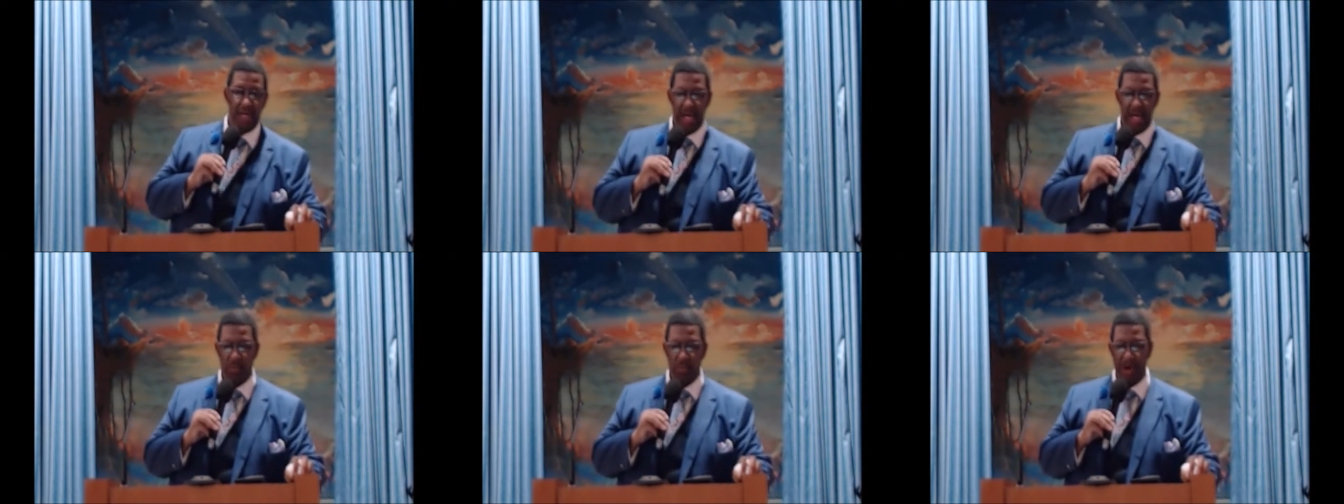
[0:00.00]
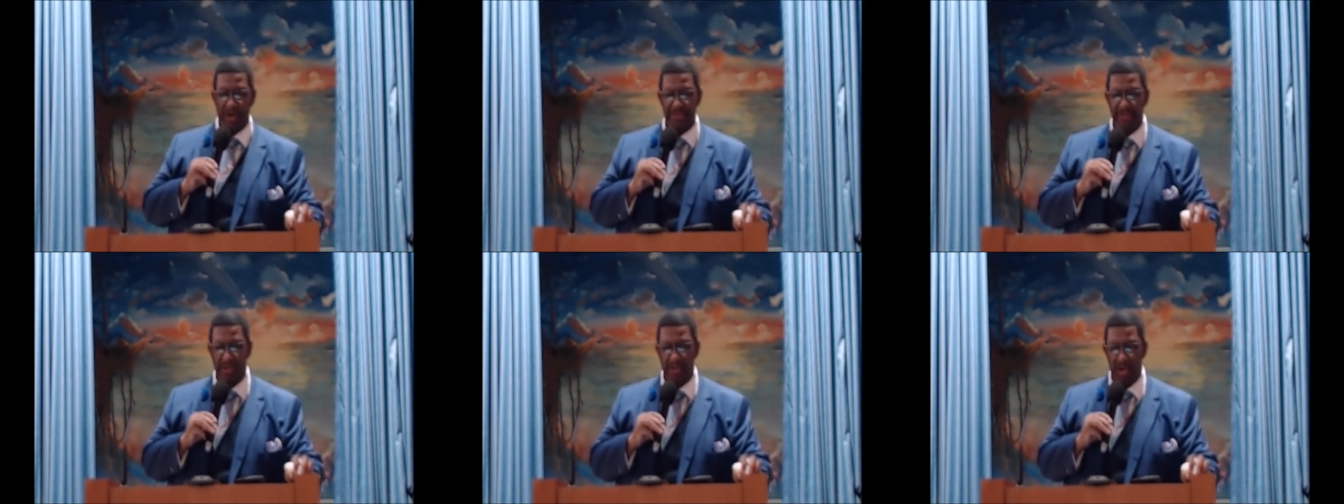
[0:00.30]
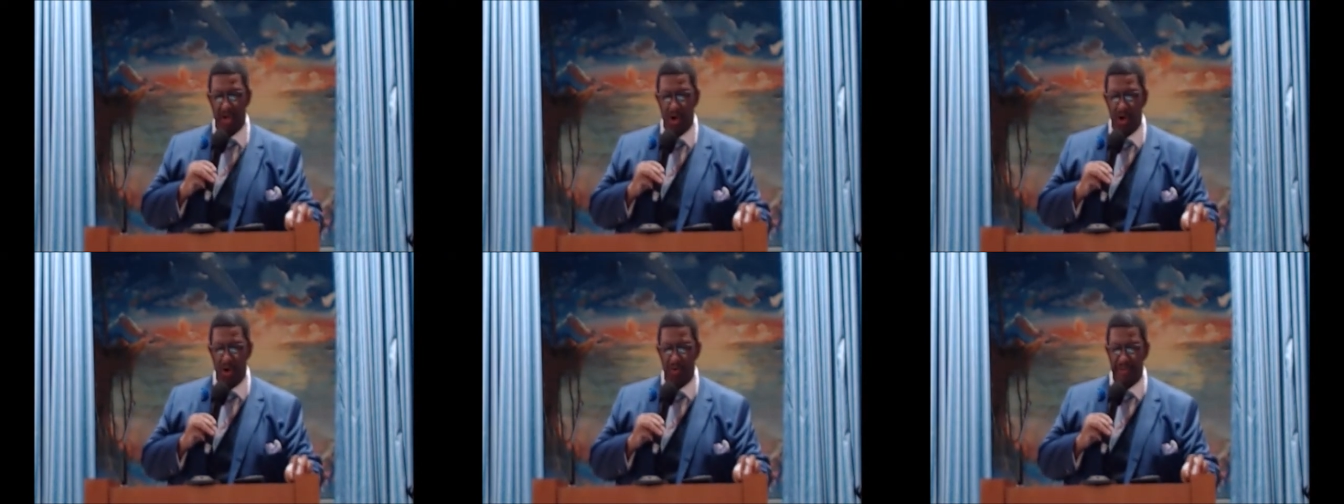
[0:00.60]
it wasn't
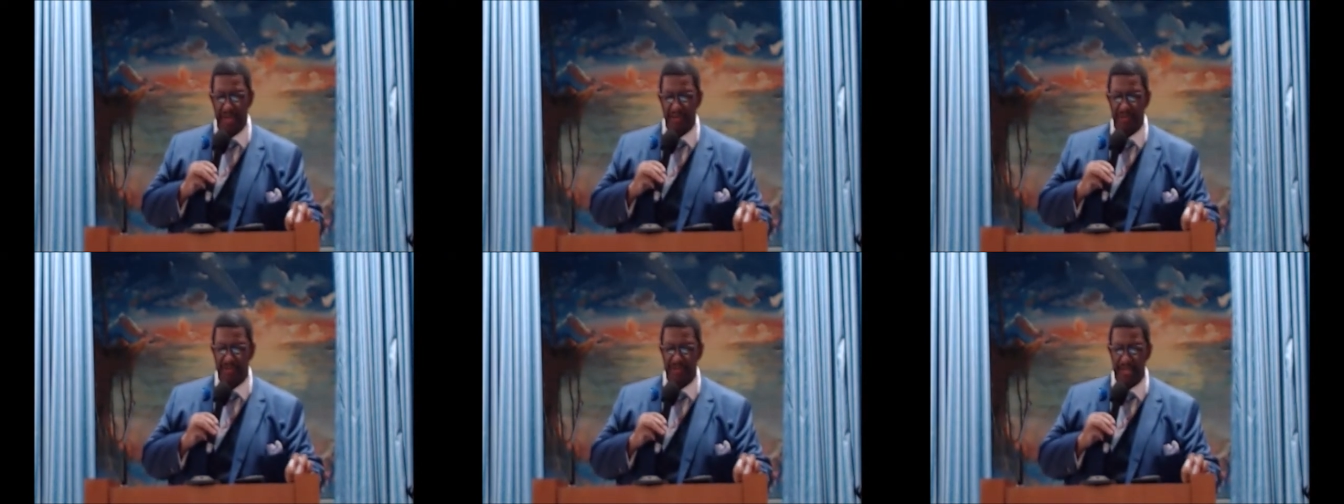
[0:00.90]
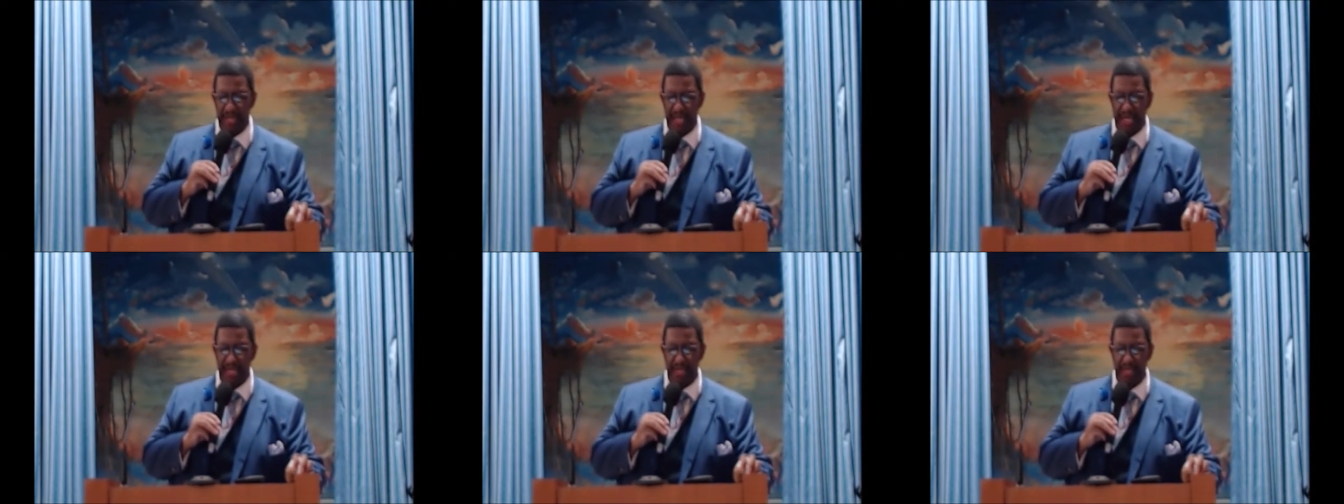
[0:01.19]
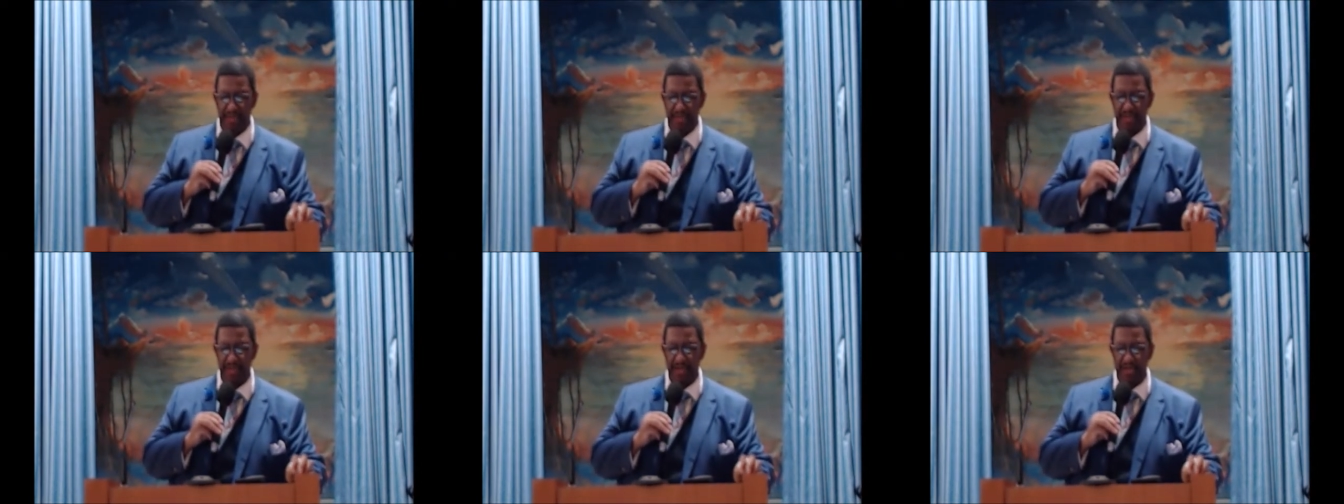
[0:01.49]
long that sin
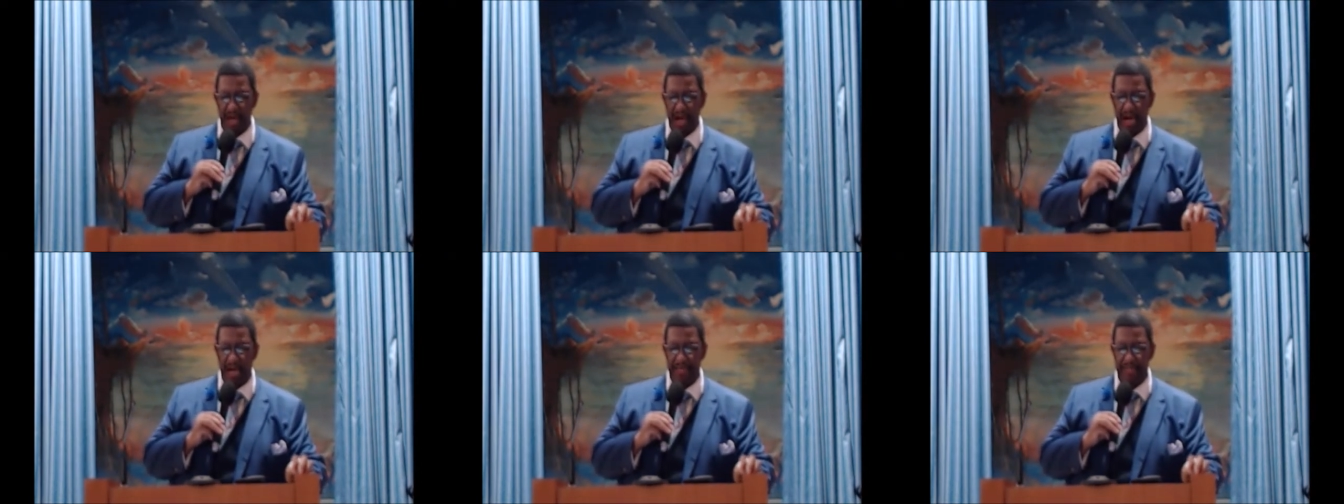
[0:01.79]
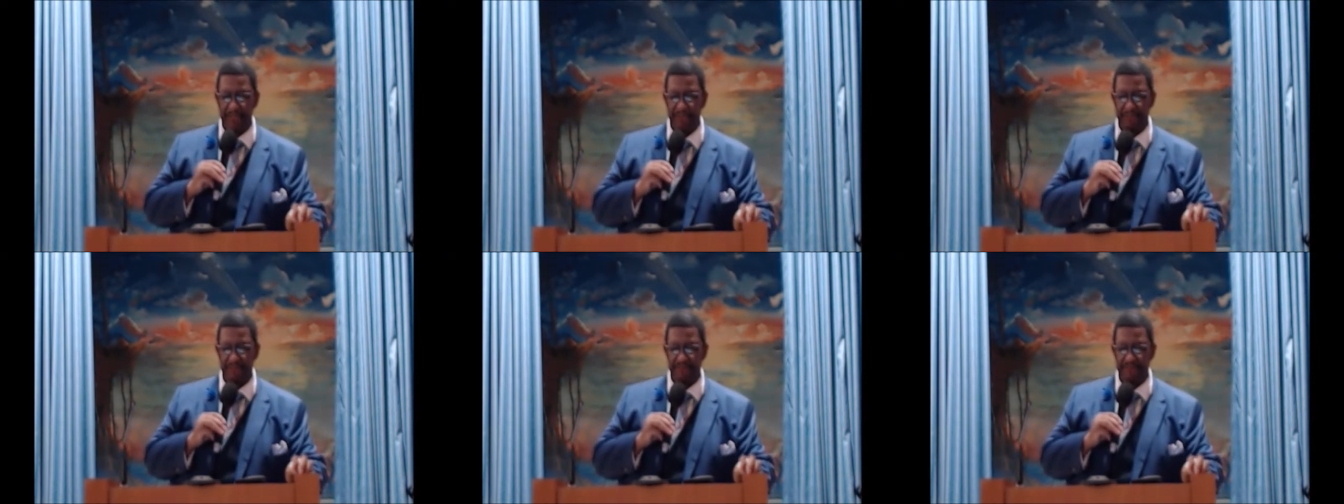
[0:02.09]
entered the garden